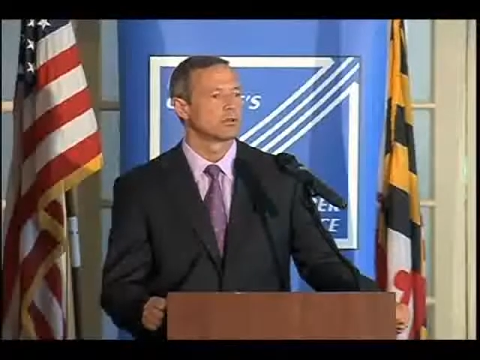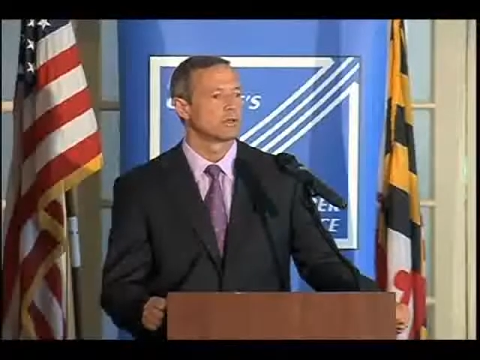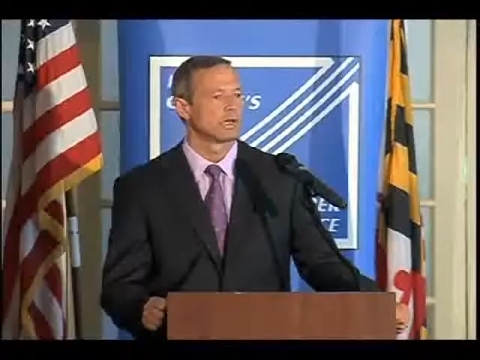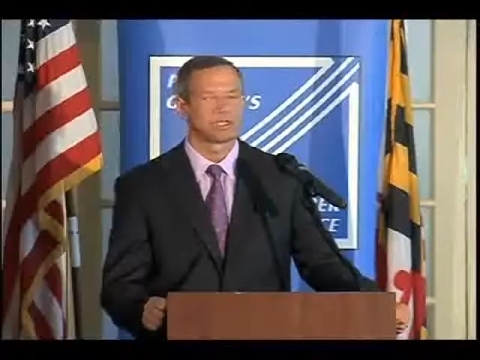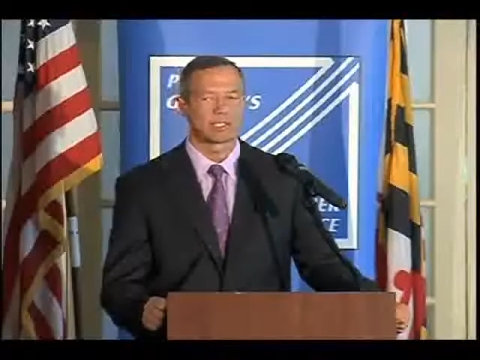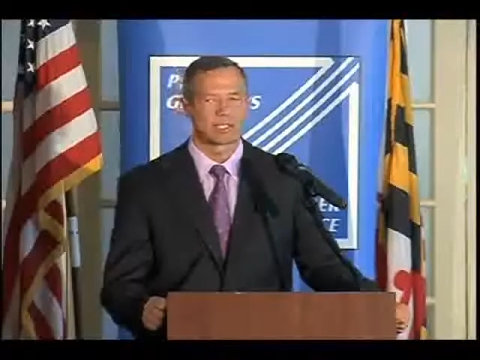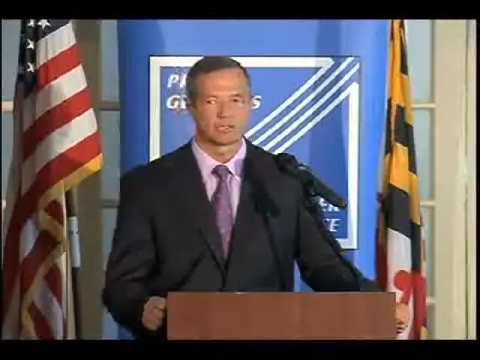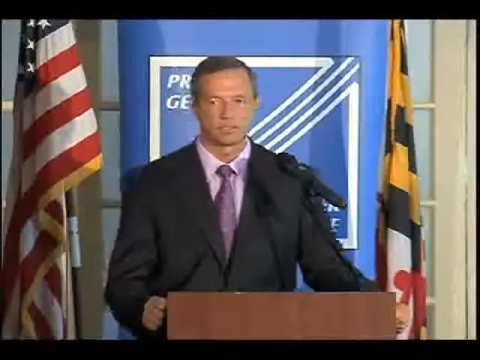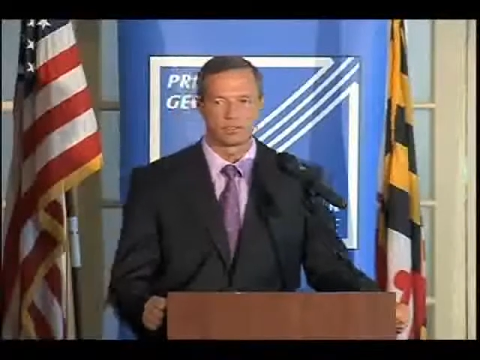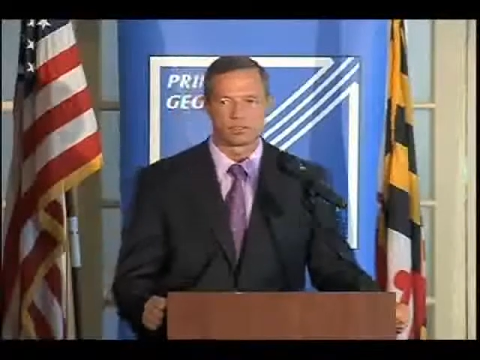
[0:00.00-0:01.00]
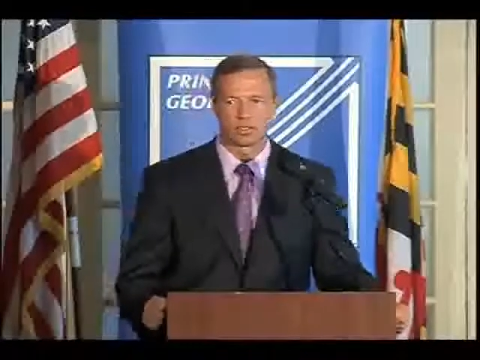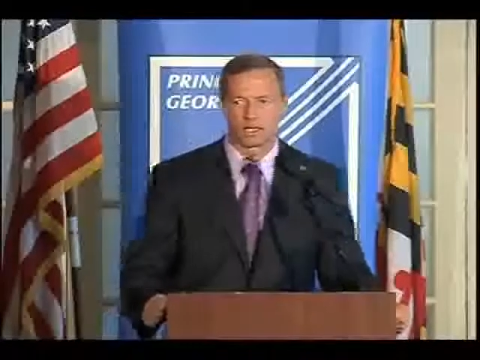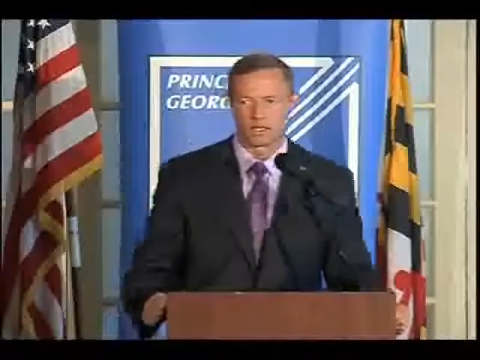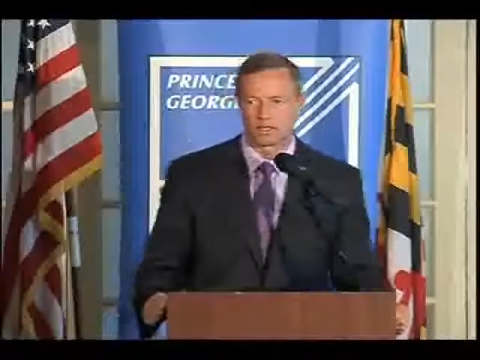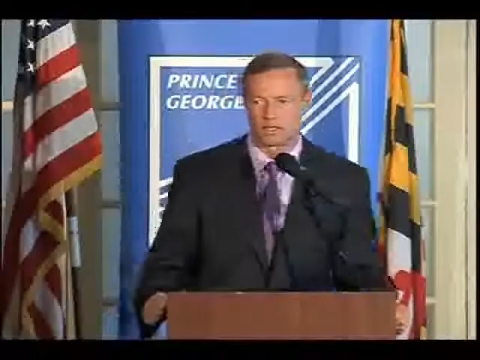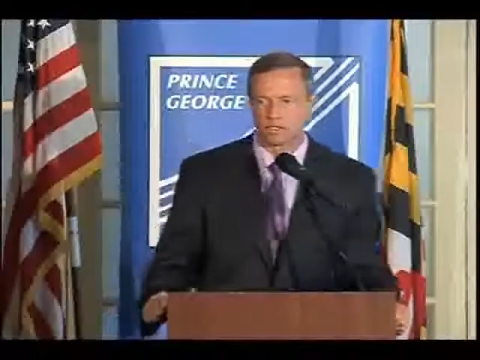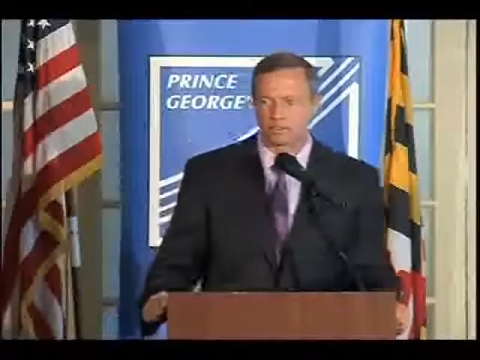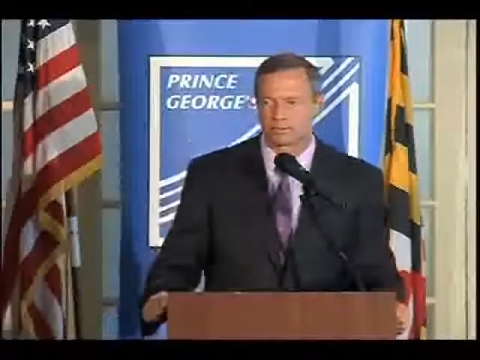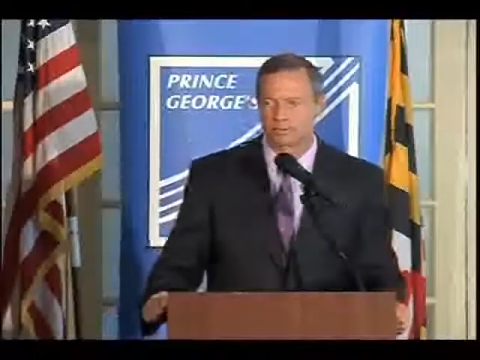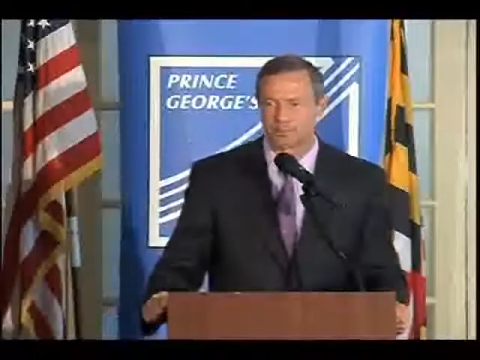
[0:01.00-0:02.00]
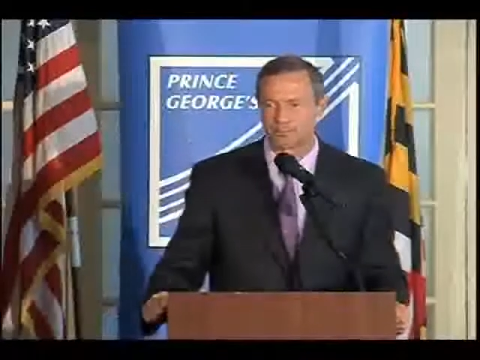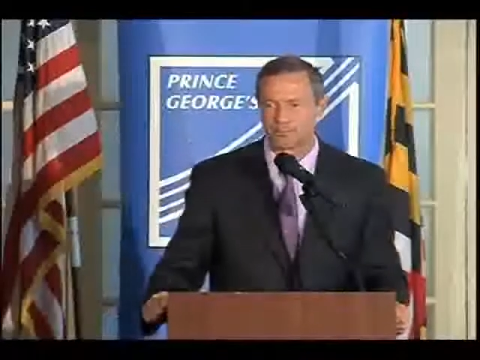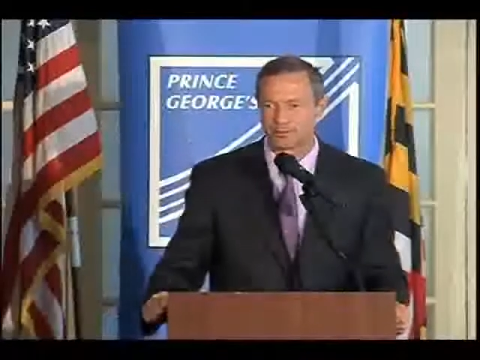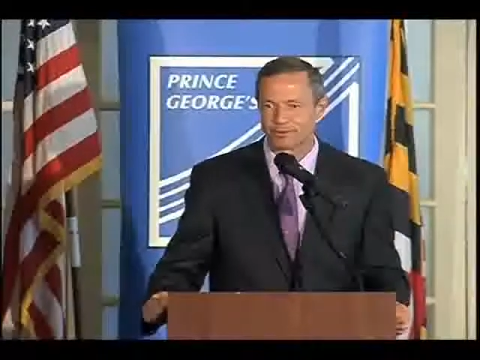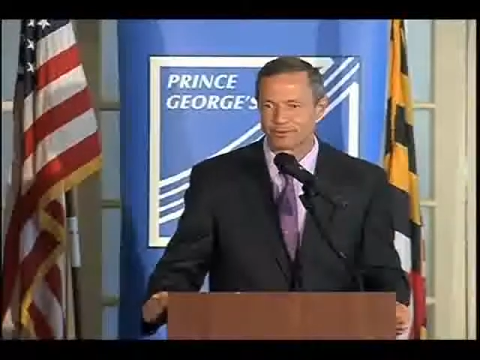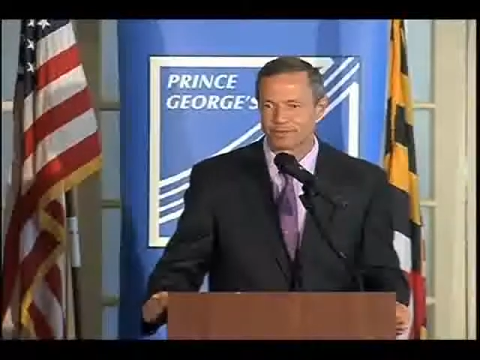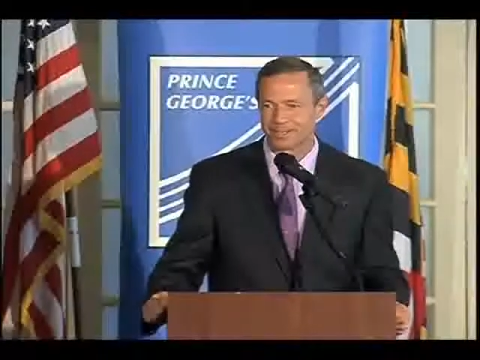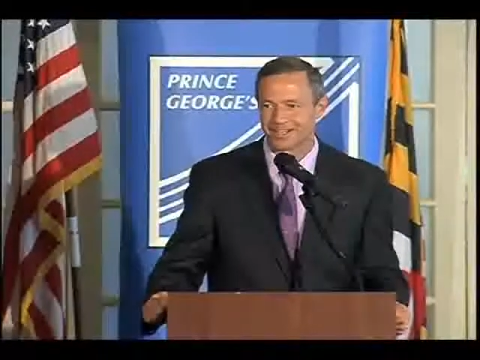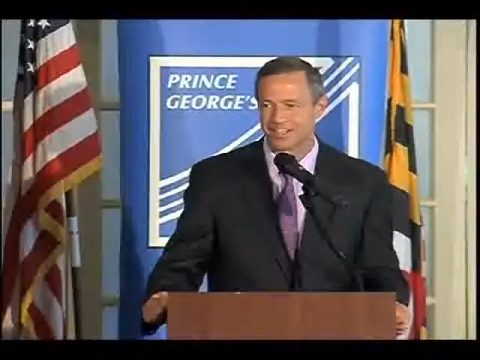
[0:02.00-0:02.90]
Well, I think that's as good a line to end this breakfast as any.